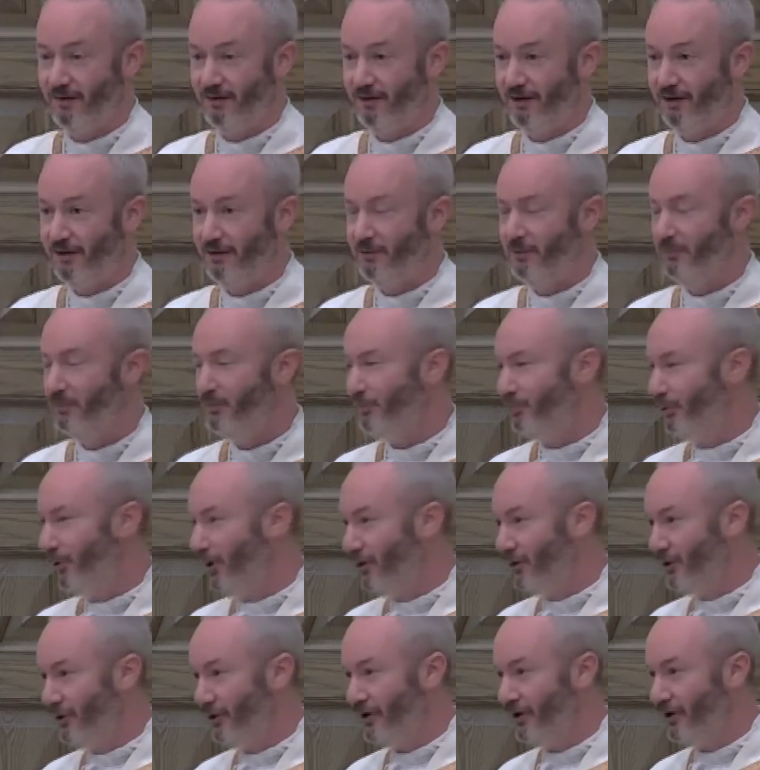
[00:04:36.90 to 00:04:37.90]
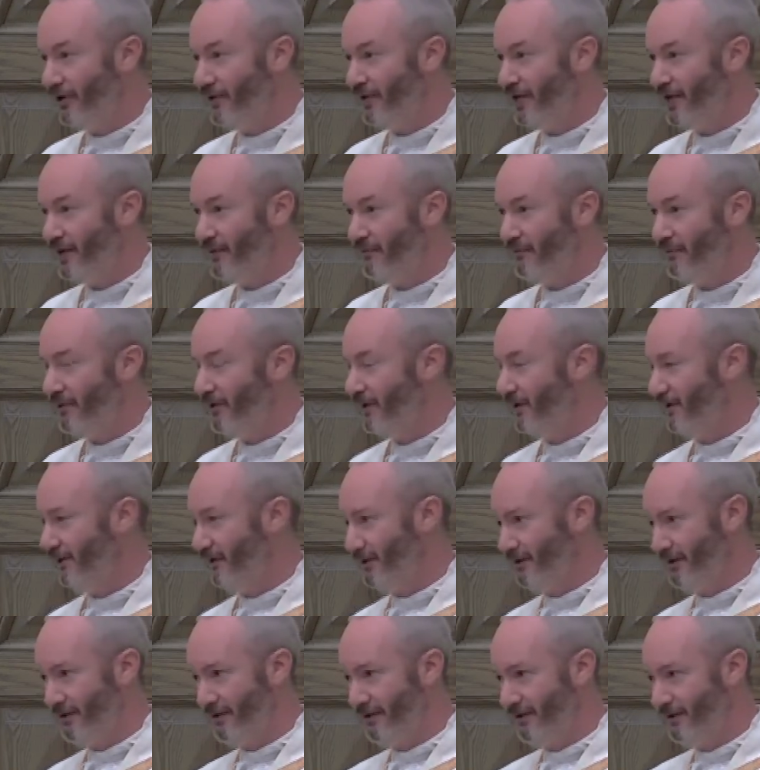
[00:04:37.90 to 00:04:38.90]
Yeah? Blowing on them
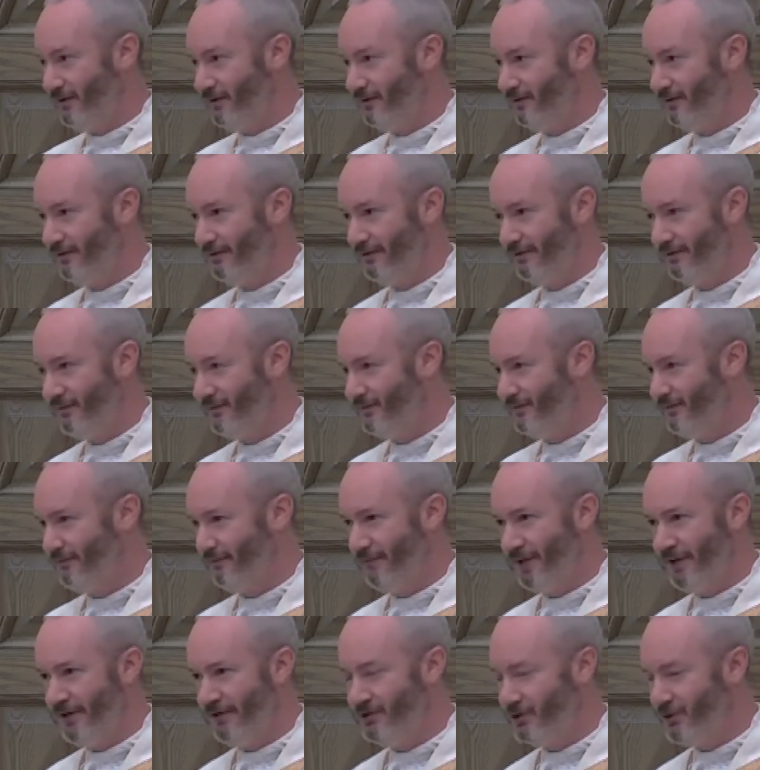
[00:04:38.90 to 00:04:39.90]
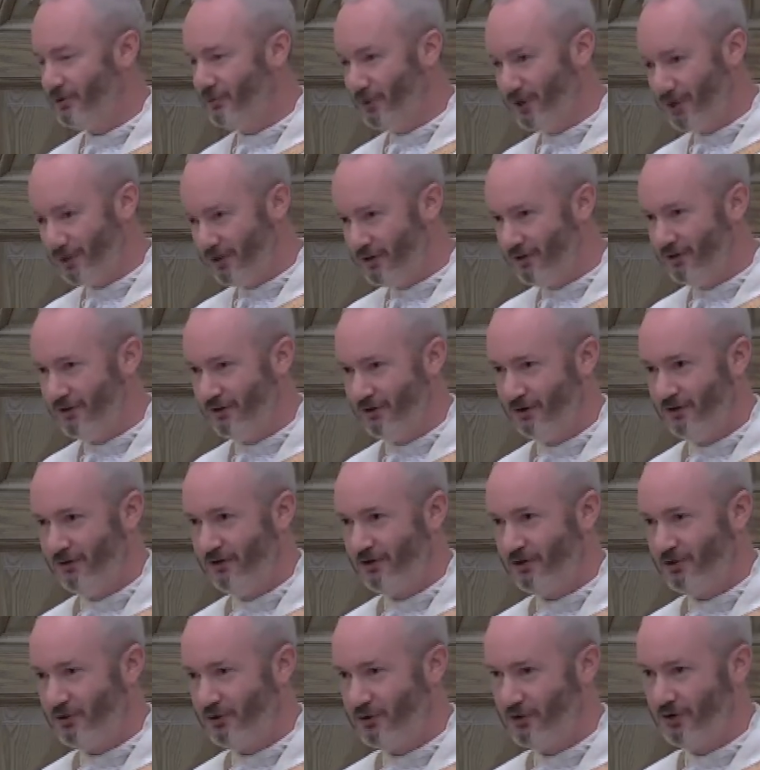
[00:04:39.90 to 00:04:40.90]
makes the wick
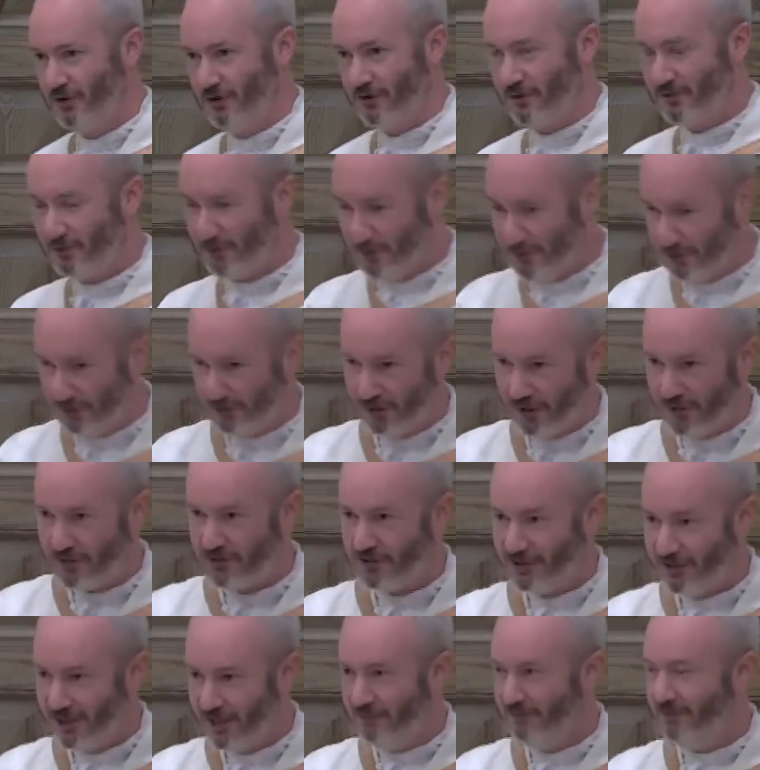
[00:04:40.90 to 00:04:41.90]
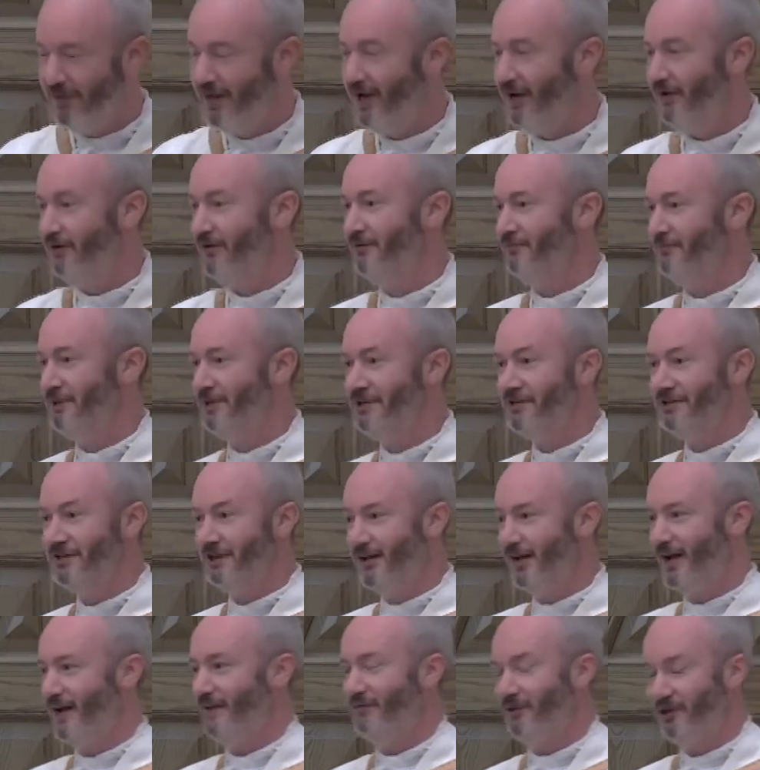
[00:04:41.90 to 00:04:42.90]
shorter. Crushing them down means
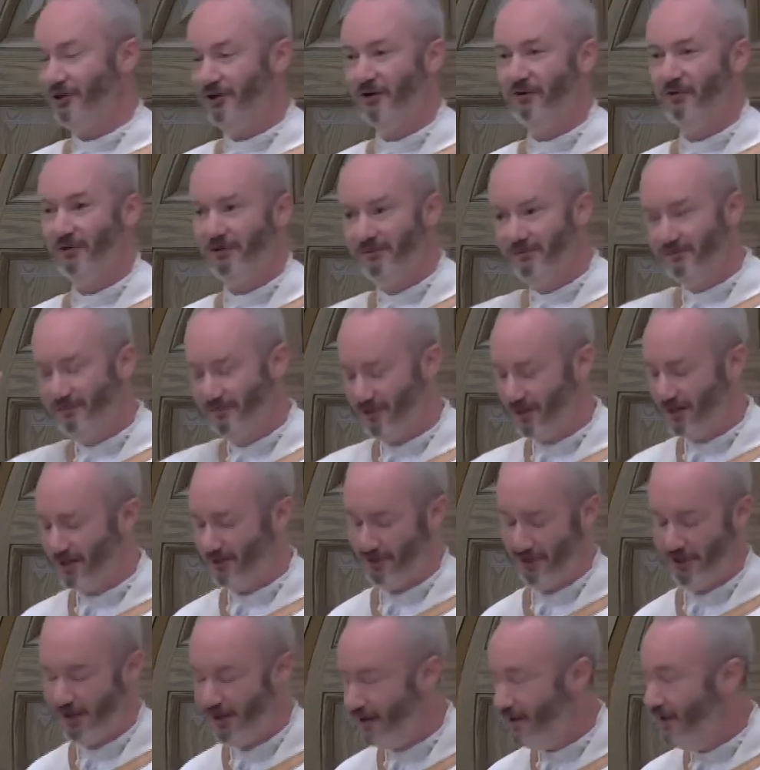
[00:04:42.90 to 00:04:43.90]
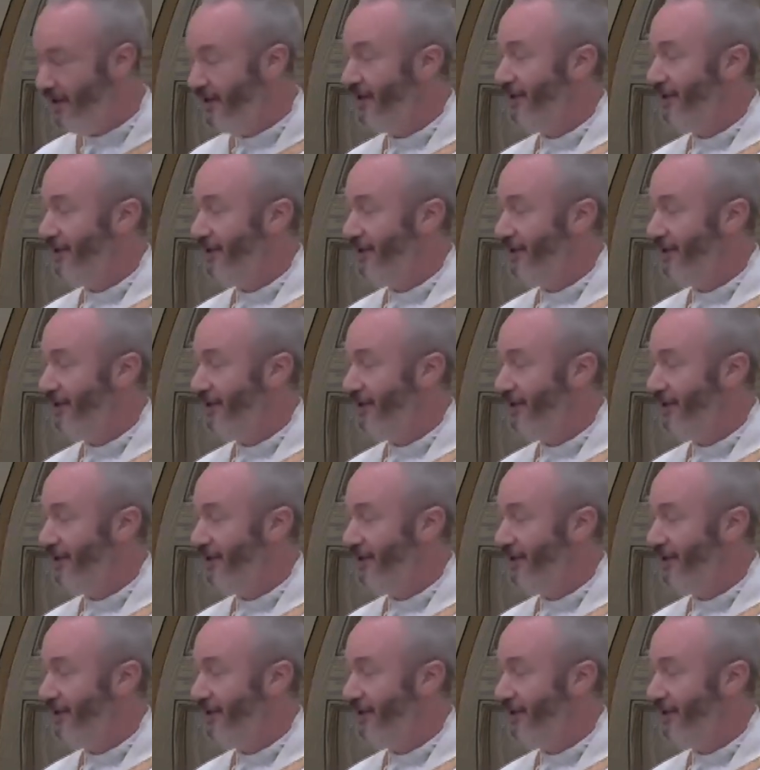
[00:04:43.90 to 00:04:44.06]
that I have to go in anyway.